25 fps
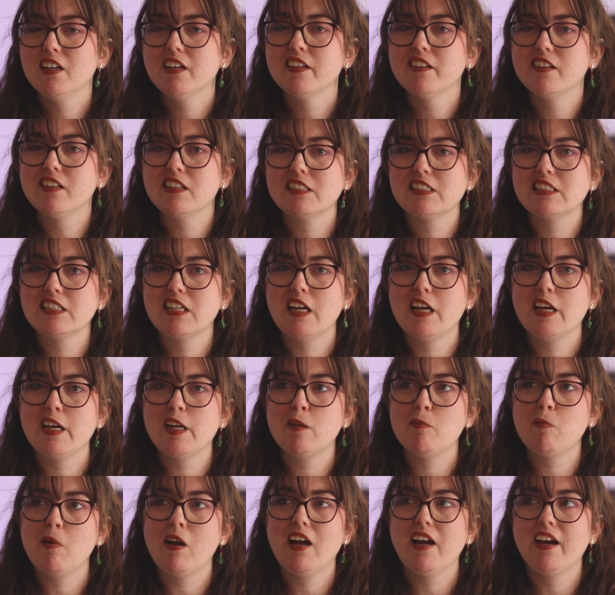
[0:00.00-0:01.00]
This
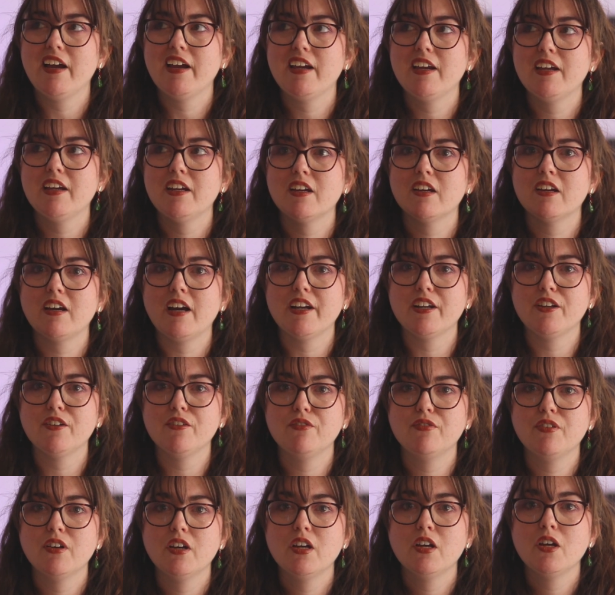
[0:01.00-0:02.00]
time I kind
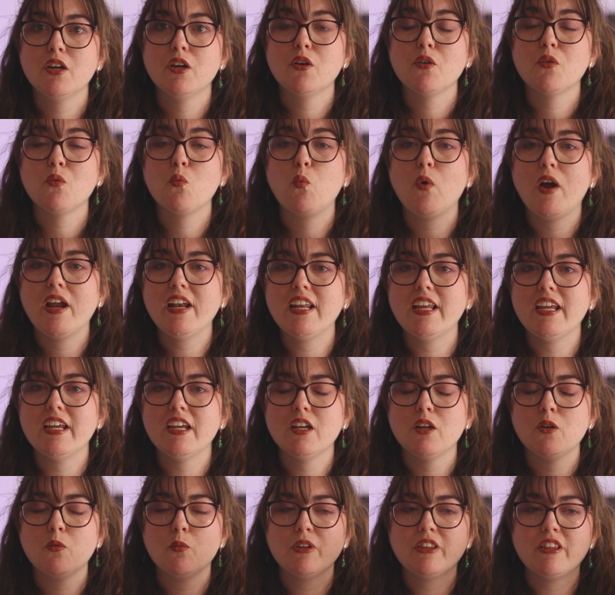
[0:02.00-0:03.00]
of went
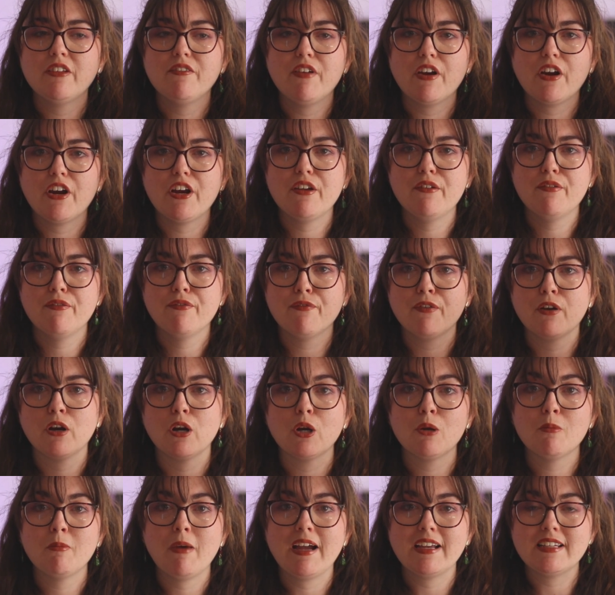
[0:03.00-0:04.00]
in with a very
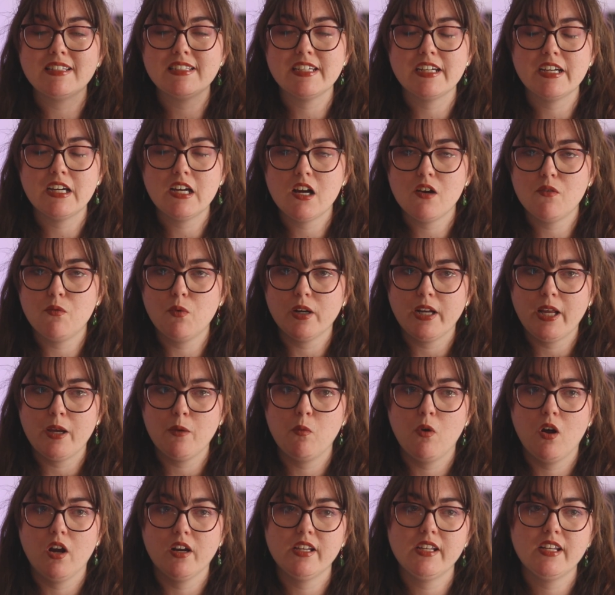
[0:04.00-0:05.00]
firm idea of what I
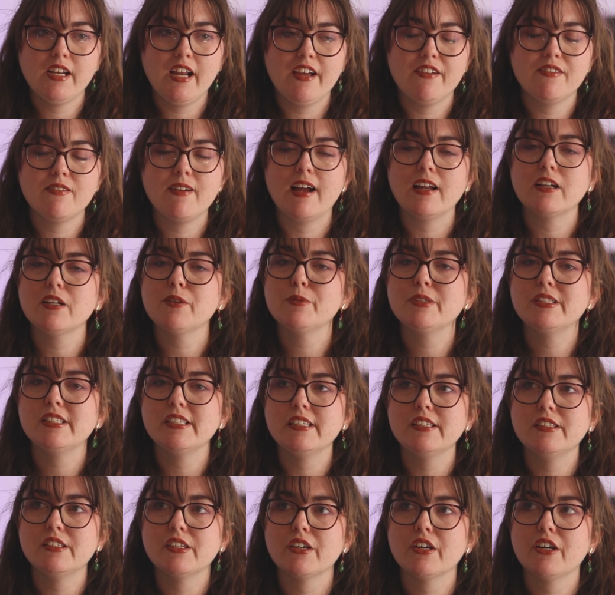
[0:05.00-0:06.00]
wanted. I found it was
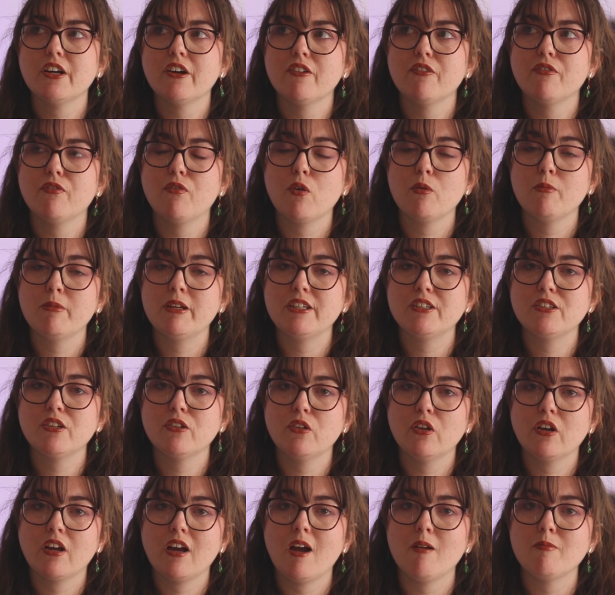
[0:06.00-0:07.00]
easier for me to
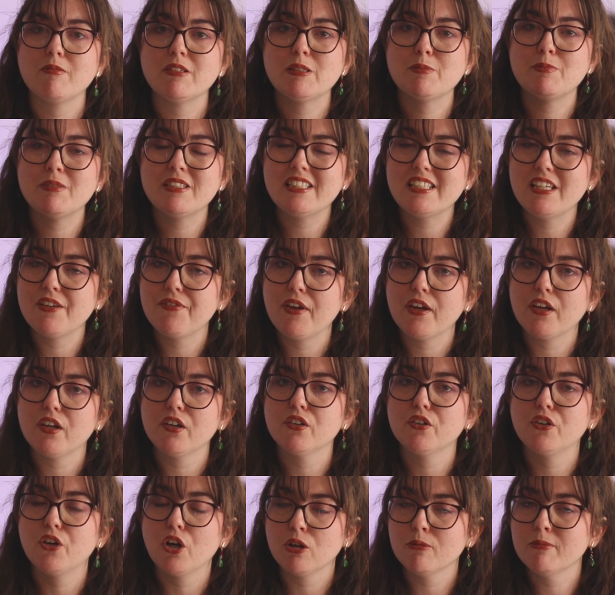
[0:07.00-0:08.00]
look up
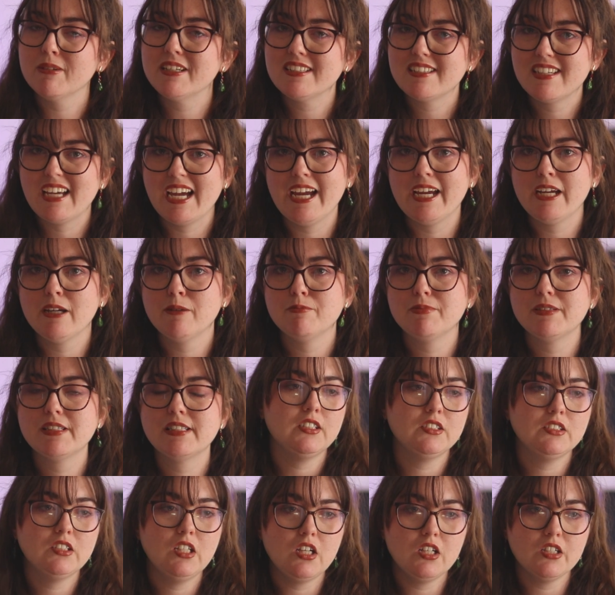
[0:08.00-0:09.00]
specific garment types,
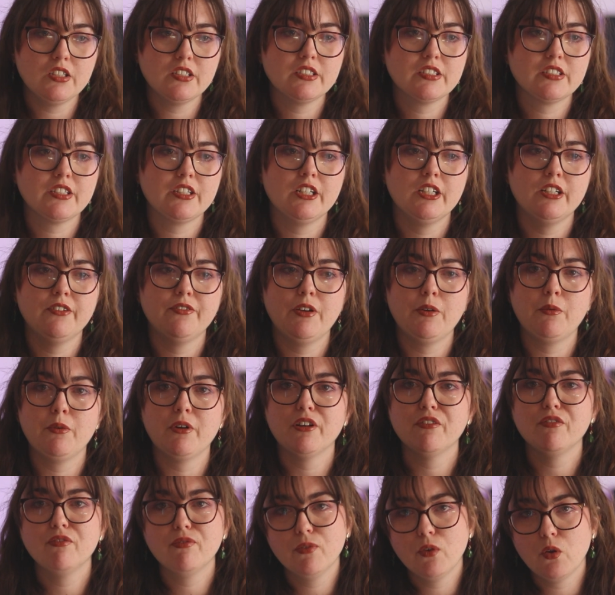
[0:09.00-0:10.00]
a long skirt, if I
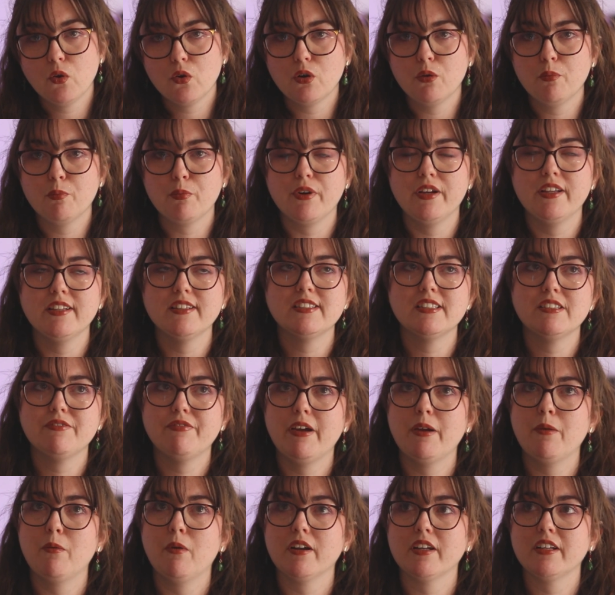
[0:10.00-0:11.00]
wanted floral prints, if
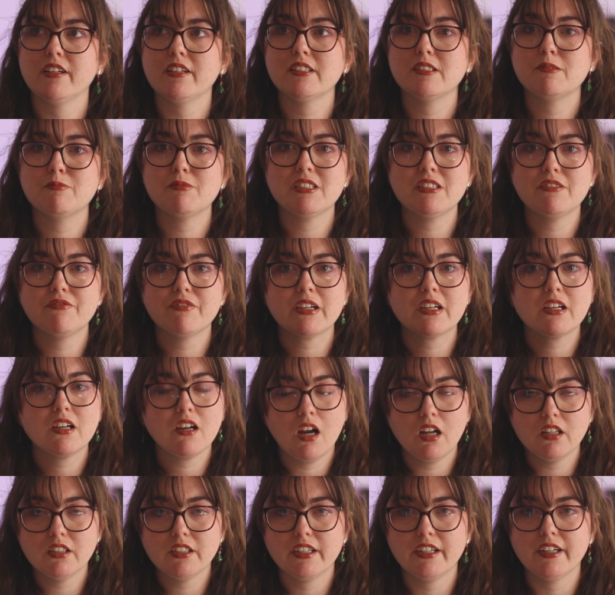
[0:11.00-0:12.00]
I wanted a specific
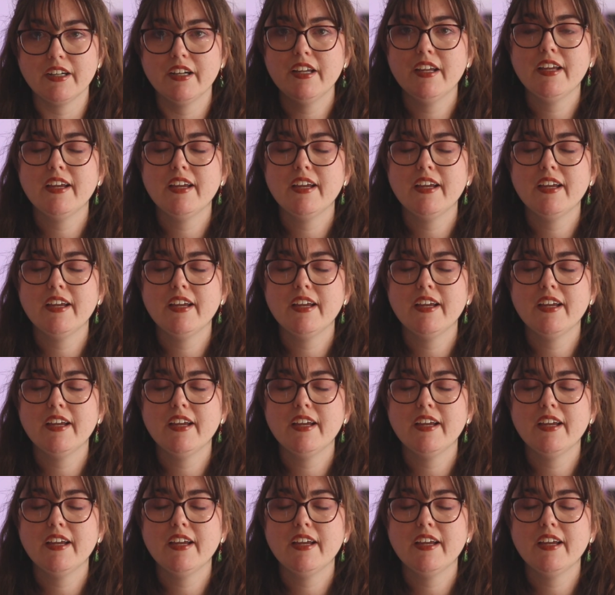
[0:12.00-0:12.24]
color.